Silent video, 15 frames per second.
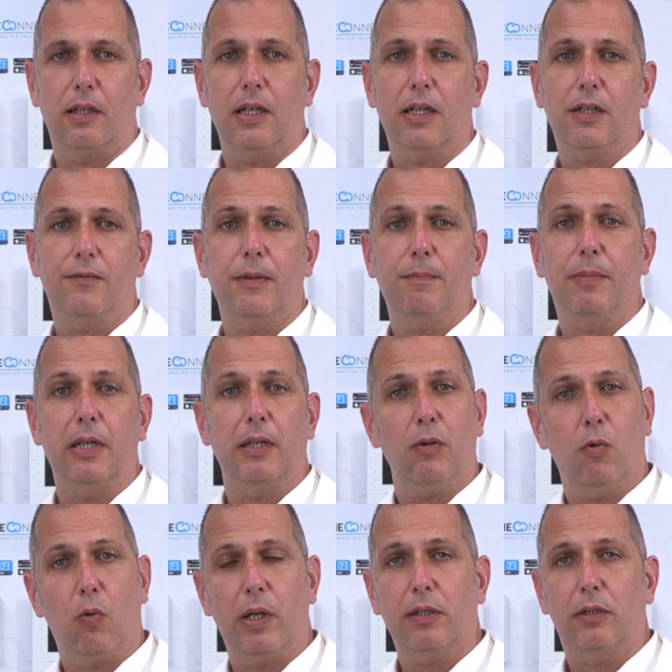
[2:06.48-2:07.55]
XVP
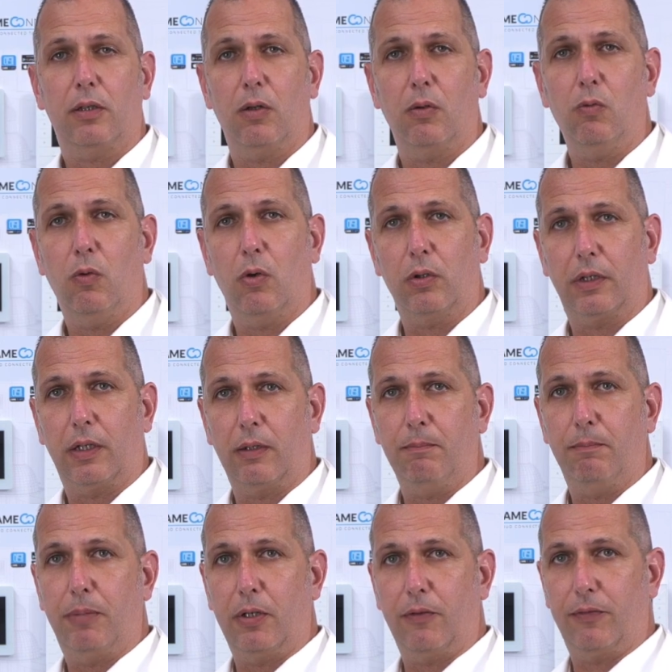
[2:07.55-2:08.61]
went on working
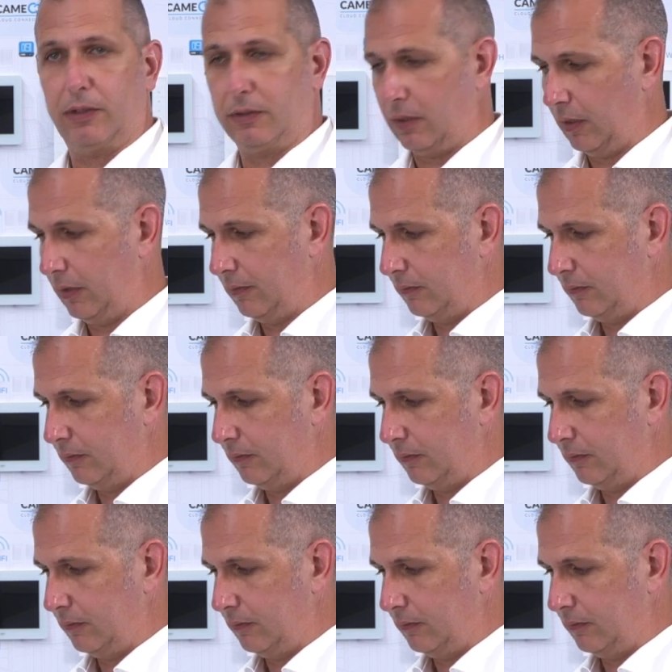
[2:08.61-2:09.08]
perfectly.